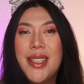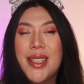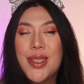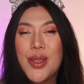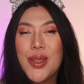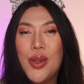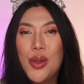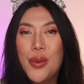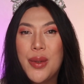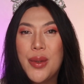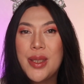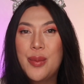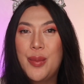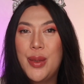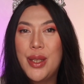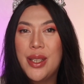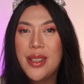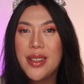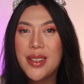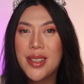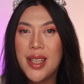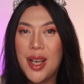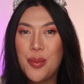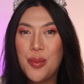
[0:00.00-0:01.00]
has always been
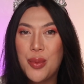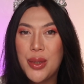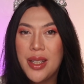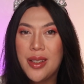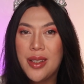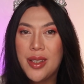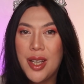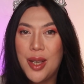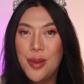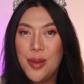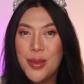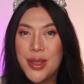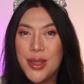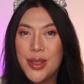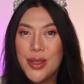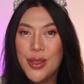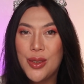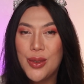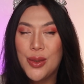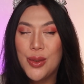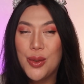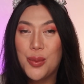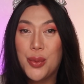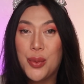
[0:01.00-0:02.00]
on top when it comes
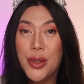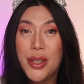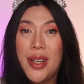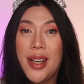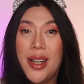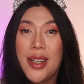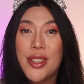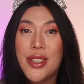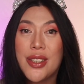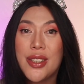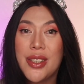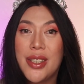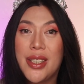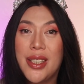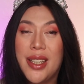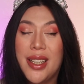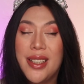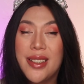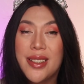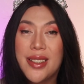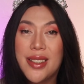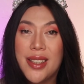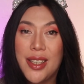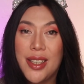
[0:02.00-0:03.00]
to production
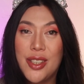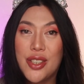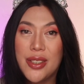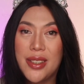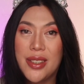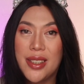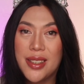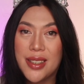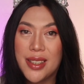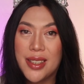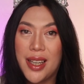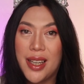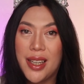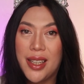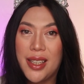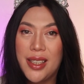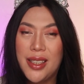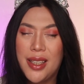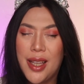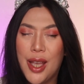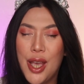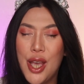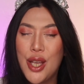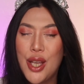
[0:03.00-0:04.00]
and stage
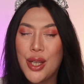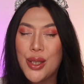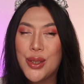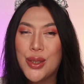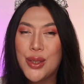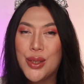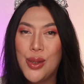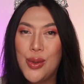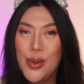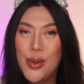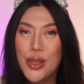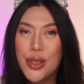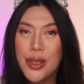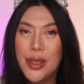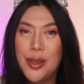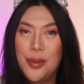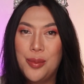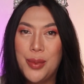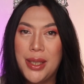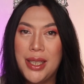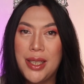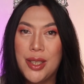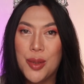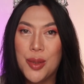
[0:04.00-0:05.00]
design, social
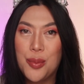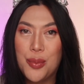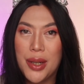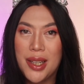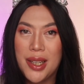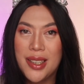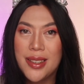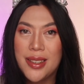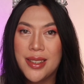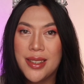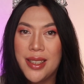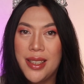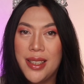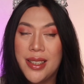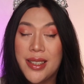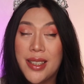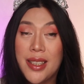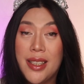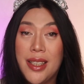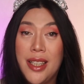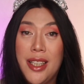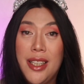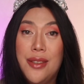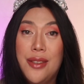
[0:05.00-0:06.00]
media presence,
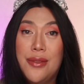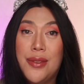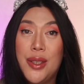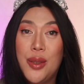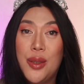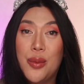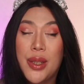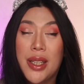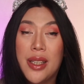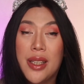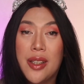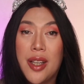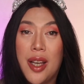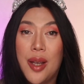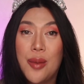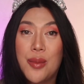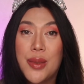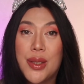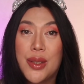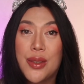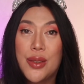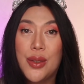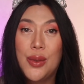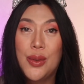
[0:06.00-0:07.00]
and even when it
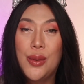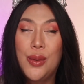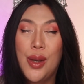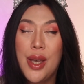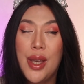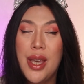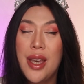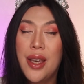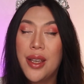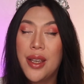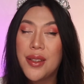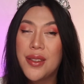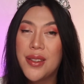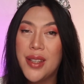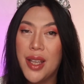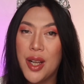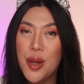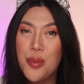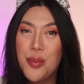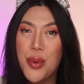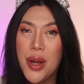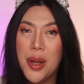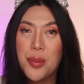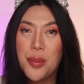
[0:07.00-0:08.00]
comes to
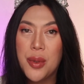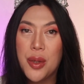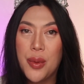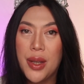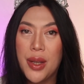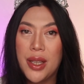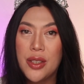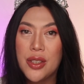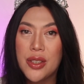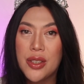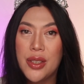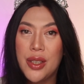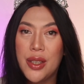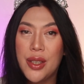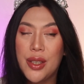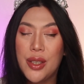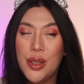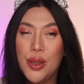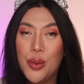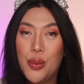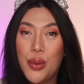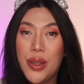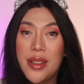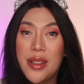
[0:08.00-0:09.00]
their
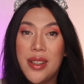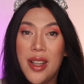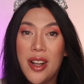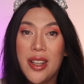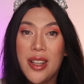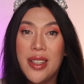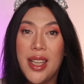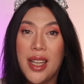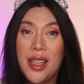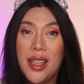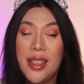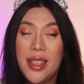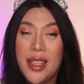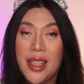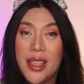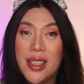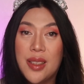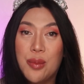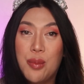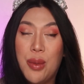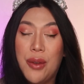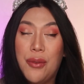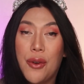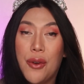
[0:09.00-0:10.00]
preparation with their
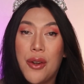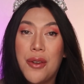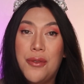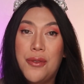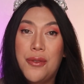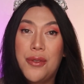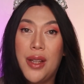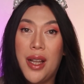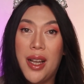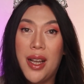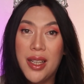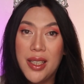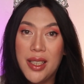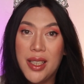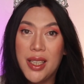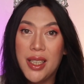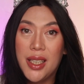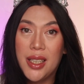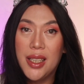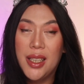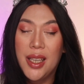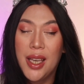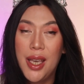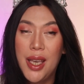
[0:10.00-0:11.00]
delegates before
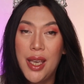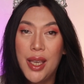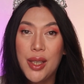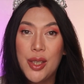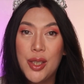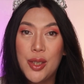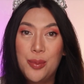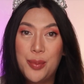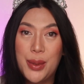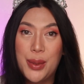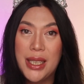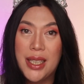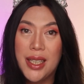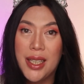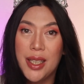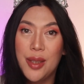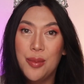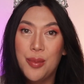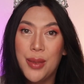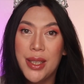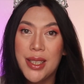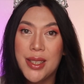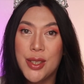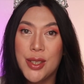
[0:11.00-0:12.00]
flying, competing
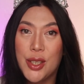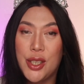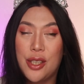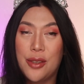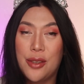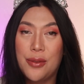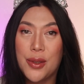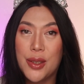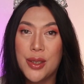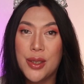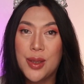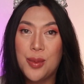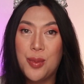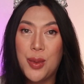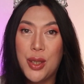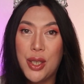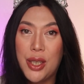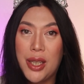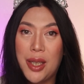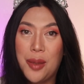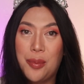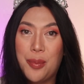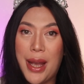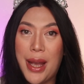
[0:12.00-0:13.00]
in Miss Universe
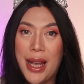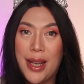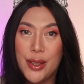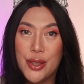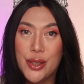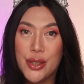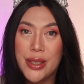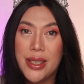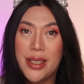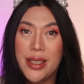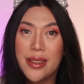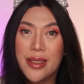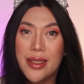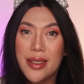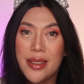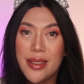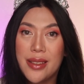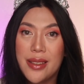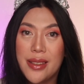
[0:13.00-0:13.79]
Beauty Pageant.